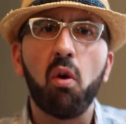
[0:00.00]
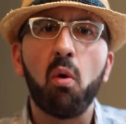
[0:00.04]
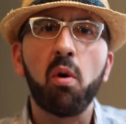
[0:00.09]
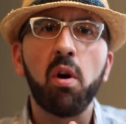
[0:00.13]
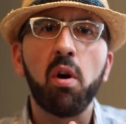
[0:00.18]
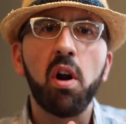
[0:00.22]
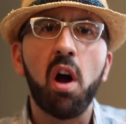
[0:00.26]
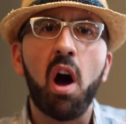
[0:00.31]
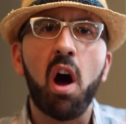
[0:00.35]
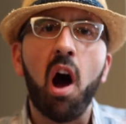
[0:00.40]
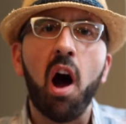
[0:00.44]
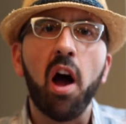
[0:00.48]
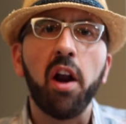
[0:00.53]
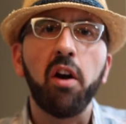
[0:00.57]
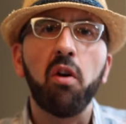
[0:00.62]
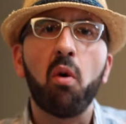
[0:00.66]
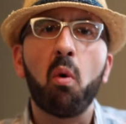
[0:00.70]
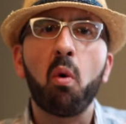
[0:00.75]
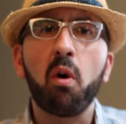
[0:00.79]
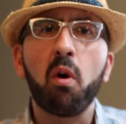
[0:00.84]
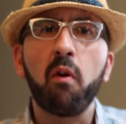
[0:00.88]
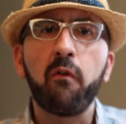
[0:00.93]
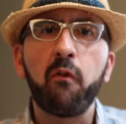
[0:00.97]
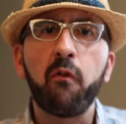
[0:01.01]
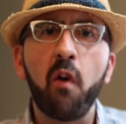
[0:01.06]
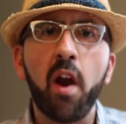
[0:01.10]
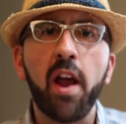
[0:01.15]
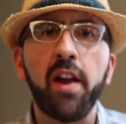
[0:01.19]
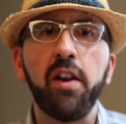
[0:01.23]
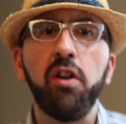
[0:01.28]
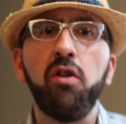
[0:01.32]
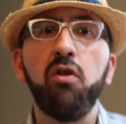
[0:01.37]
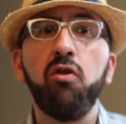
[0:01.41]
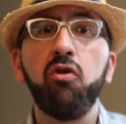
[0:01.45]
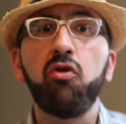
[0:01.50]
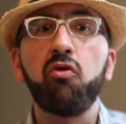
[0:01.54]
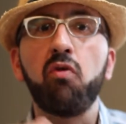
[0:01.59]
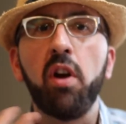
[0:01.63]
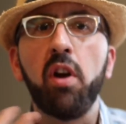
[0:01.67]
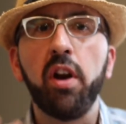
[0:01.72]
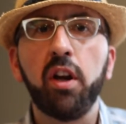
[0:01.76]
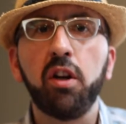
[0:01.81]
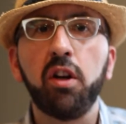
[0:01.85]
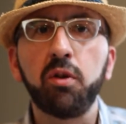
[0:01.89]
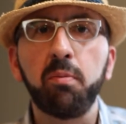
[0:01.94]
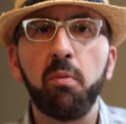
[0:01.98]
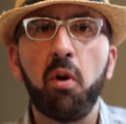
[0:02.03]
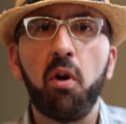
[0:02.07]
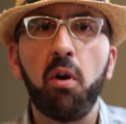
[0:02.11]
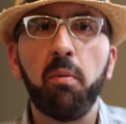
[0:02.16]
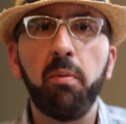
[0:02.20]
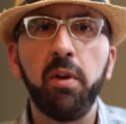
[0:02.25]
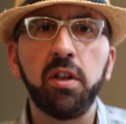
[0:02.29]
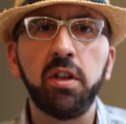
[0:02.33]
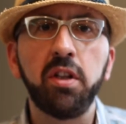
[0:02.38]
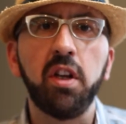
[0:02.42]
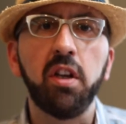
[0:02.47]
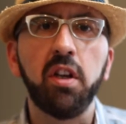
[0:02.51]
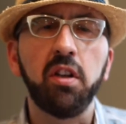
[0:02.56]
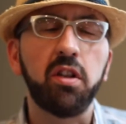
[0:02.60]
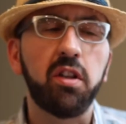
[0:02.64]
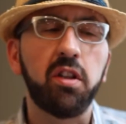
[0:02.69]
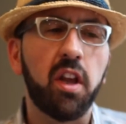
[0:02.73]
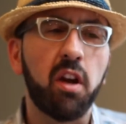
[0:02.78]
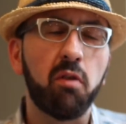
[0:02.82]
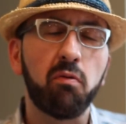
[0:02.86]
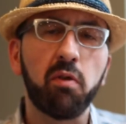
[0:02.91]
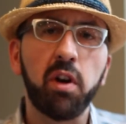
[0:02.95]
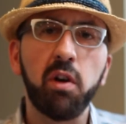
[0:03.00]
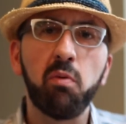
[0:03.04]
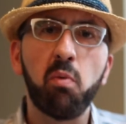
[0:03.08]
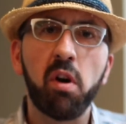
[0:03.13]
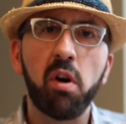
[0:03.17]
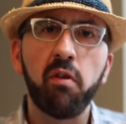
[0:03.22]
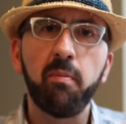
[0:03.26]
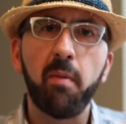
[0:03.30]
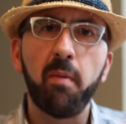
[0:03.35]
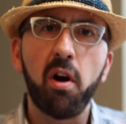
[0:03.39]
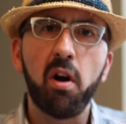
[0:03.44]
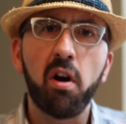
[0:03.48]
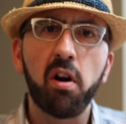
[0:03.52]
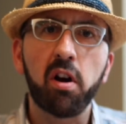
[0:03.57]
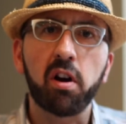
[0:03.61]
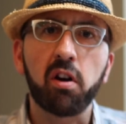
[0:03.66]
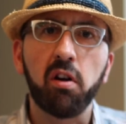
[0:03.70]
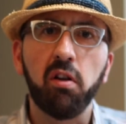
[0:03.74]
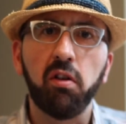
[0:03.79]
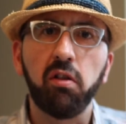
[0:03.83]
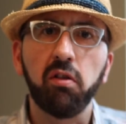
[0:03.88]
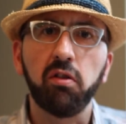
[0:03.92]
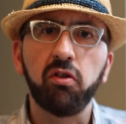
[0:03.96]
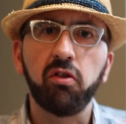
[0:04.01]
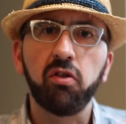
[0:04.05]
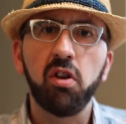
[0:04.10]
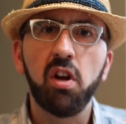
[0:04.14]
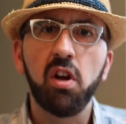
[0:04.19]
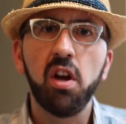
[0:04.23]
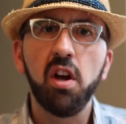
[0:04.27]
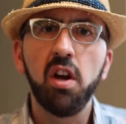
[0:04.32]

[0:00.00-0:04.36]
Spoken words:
or an aunt or a friend who's running a small business. They read one of my articles.